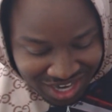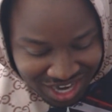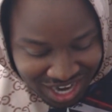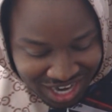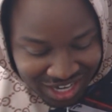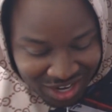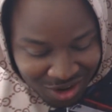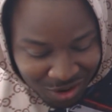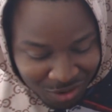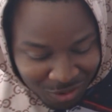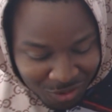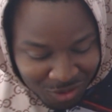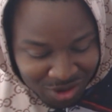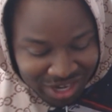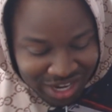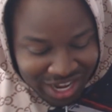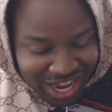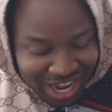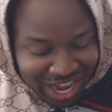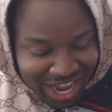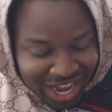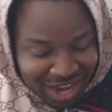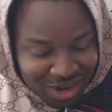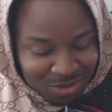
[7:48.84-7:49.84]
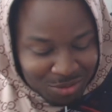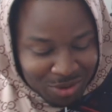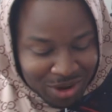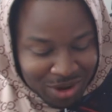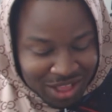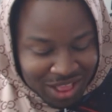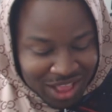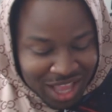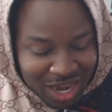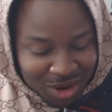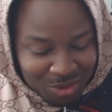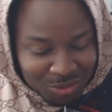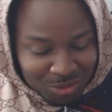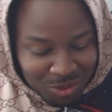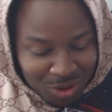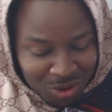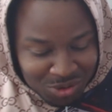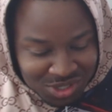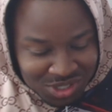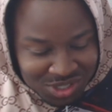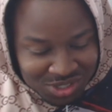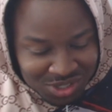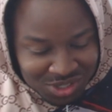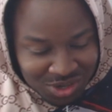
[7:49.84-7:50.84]
And he already had Red Like
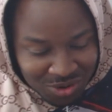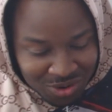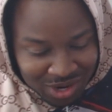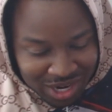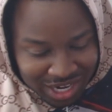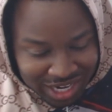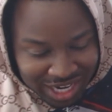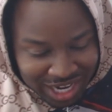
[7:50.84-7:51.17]
Roses going.